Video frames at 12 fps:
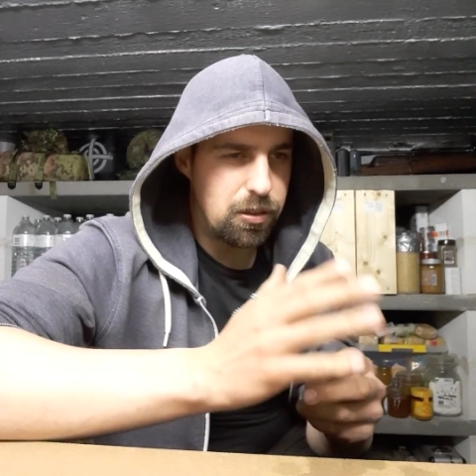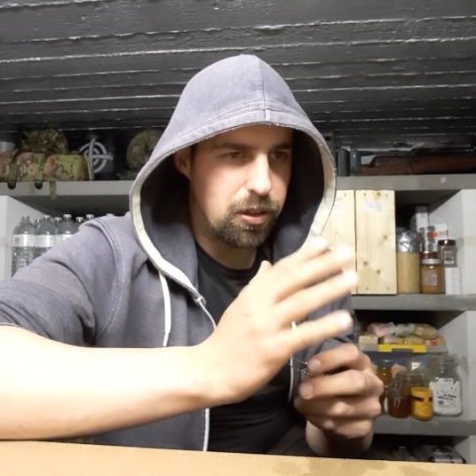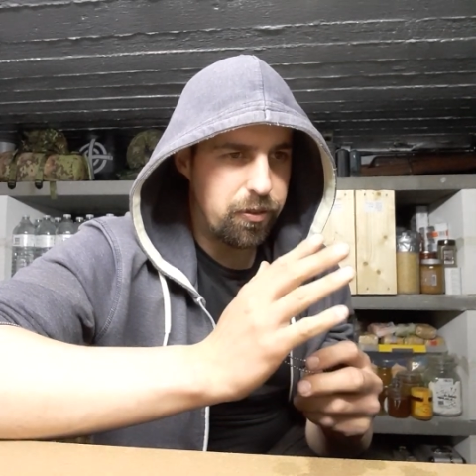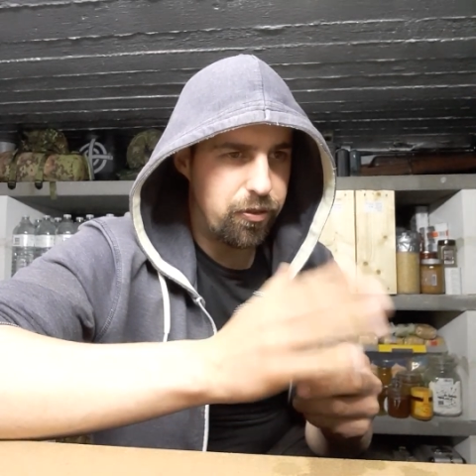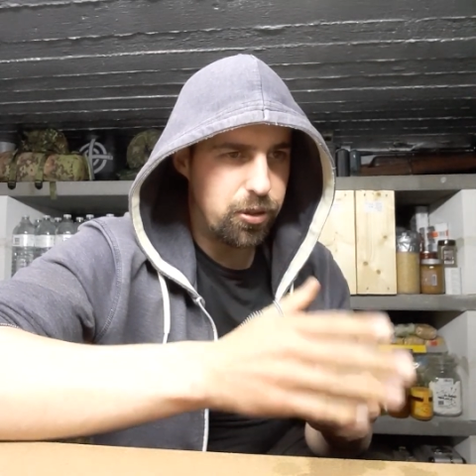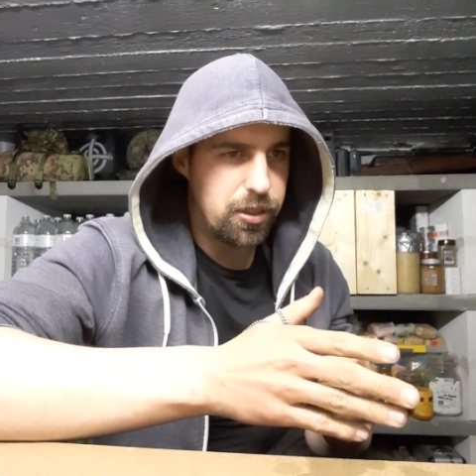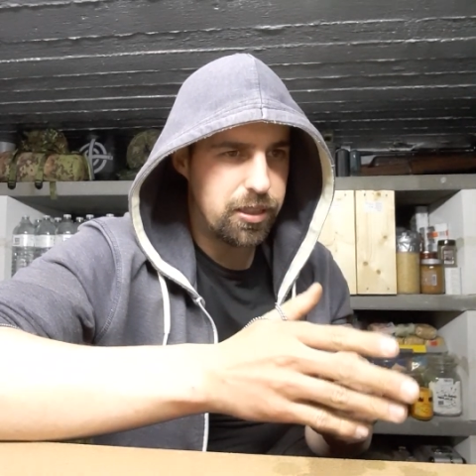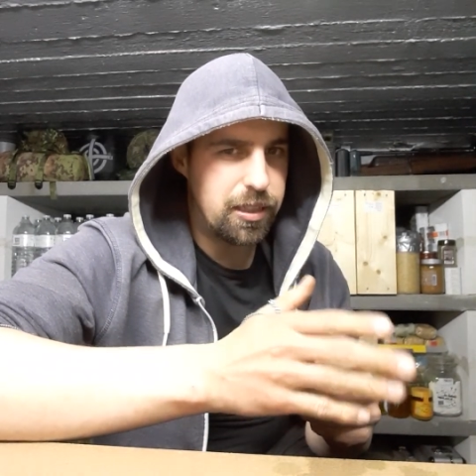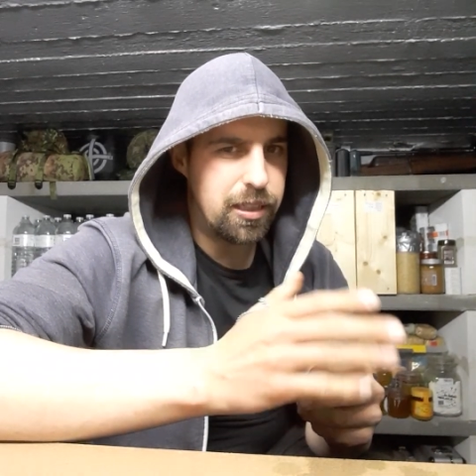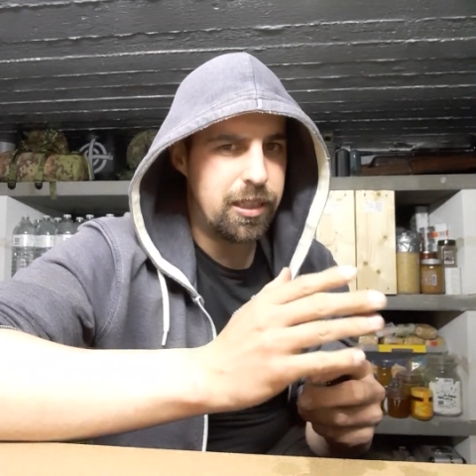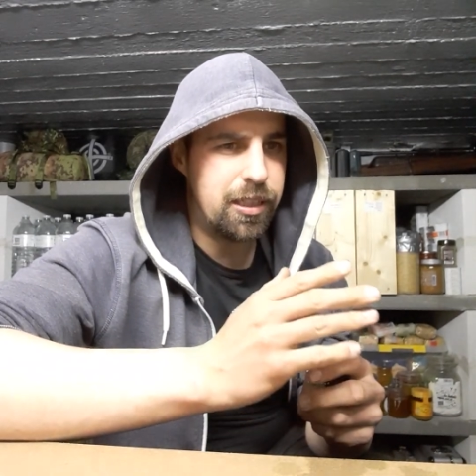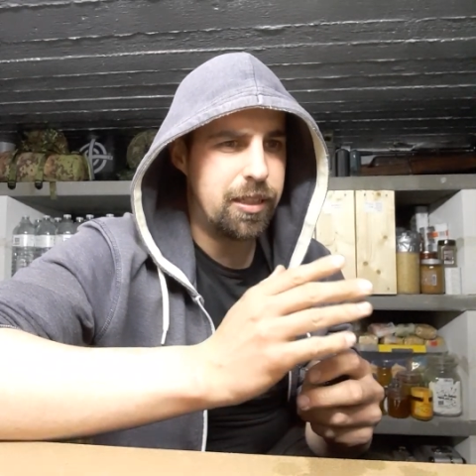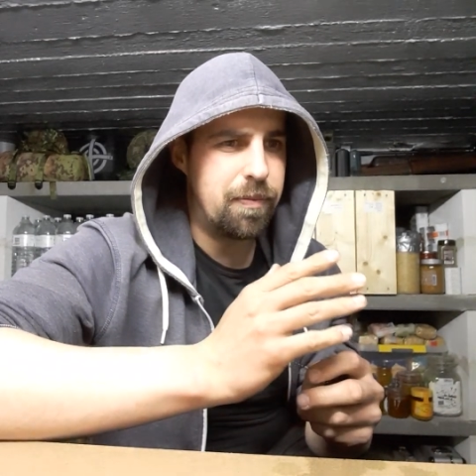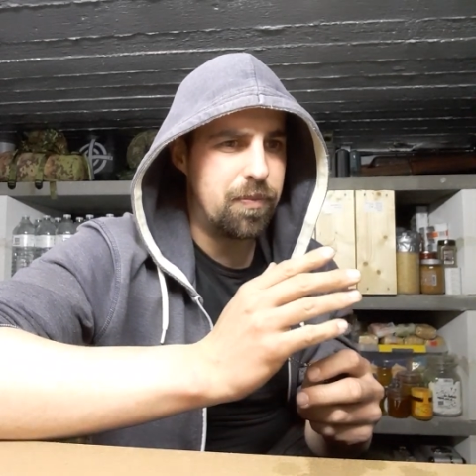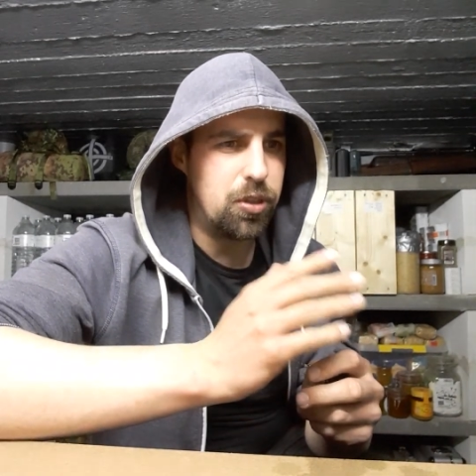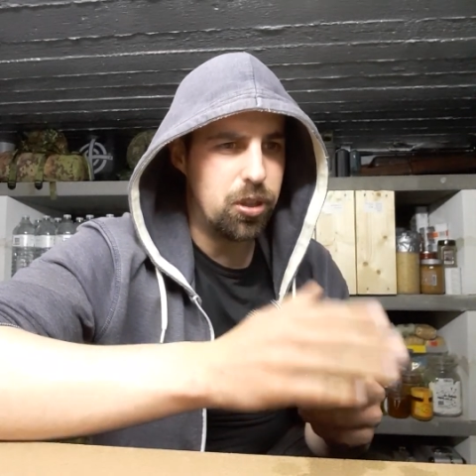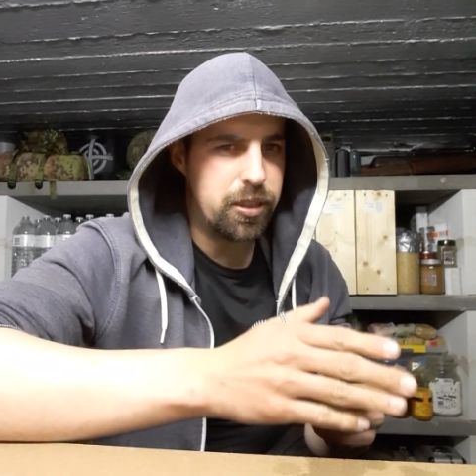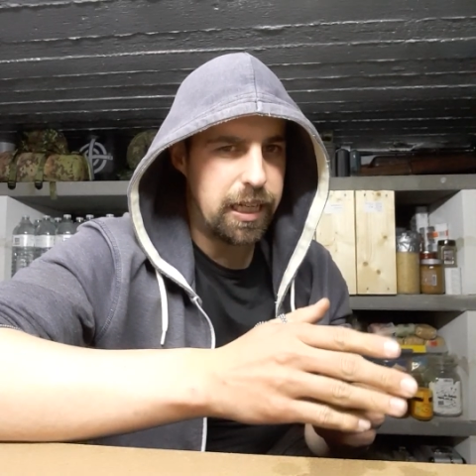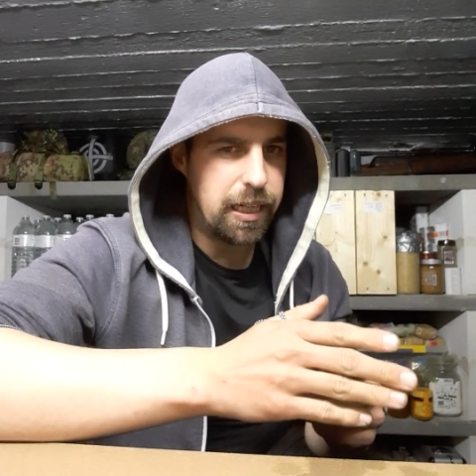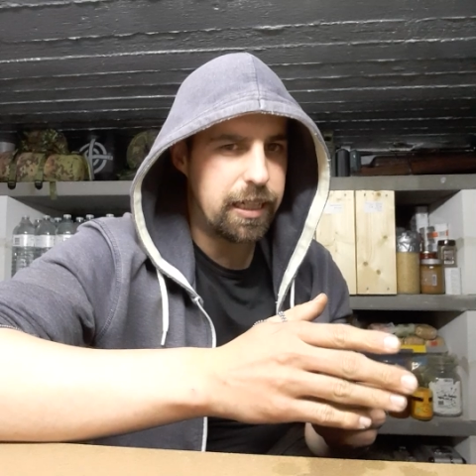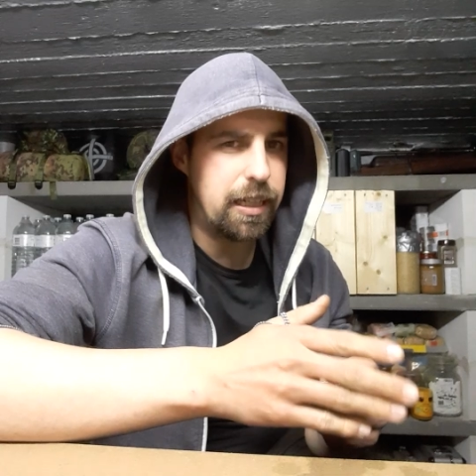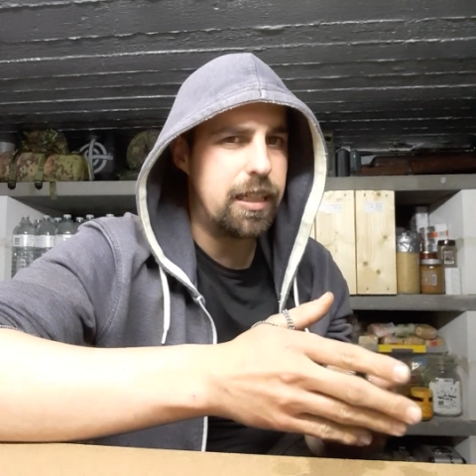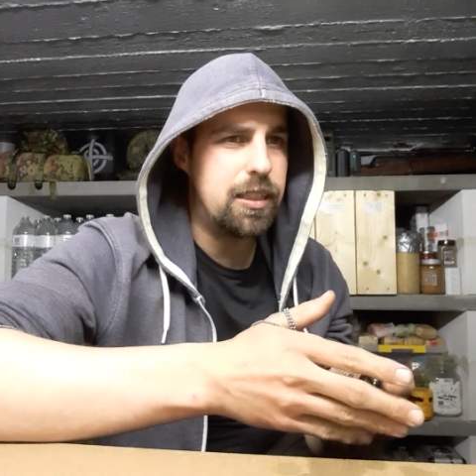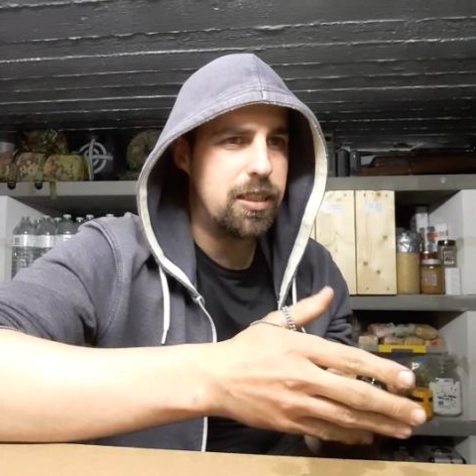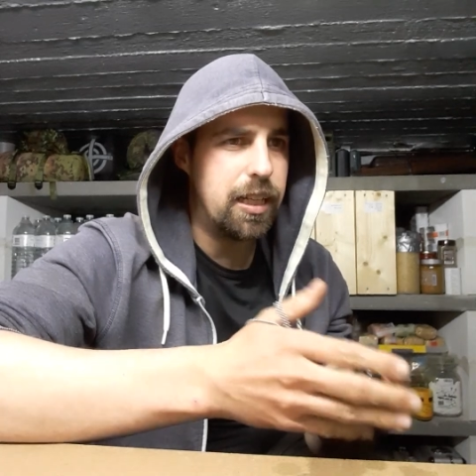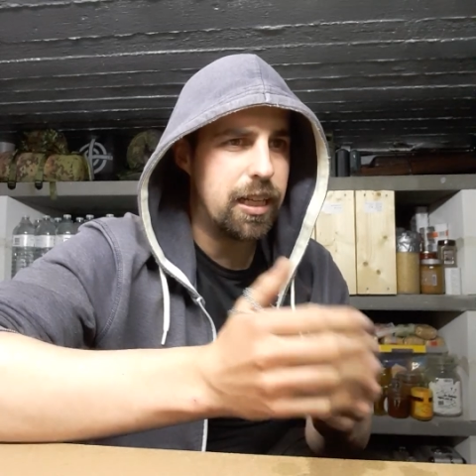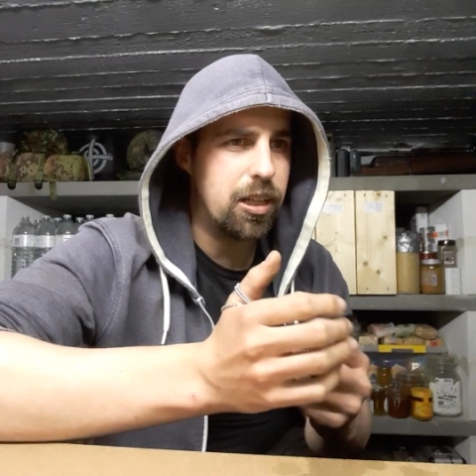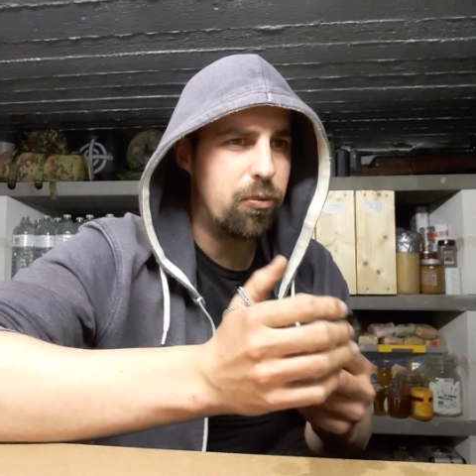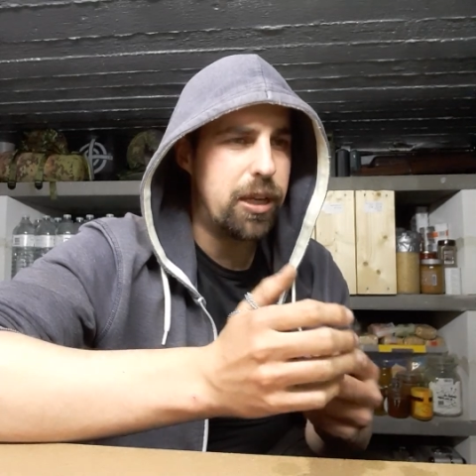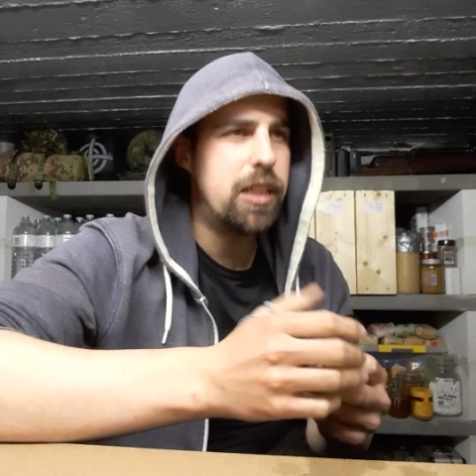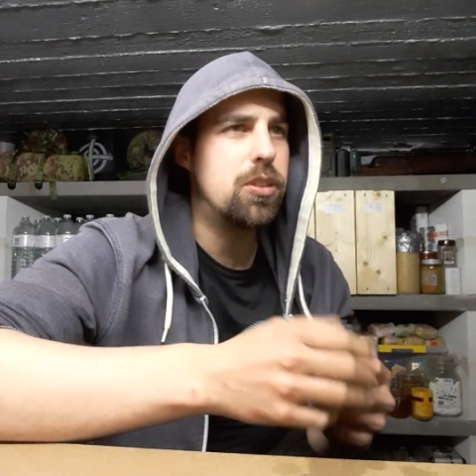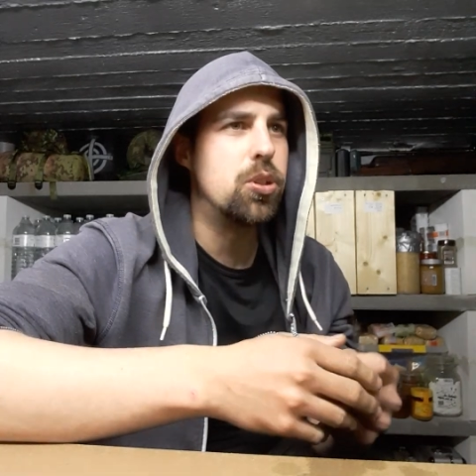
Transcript: first dog tag is taken away,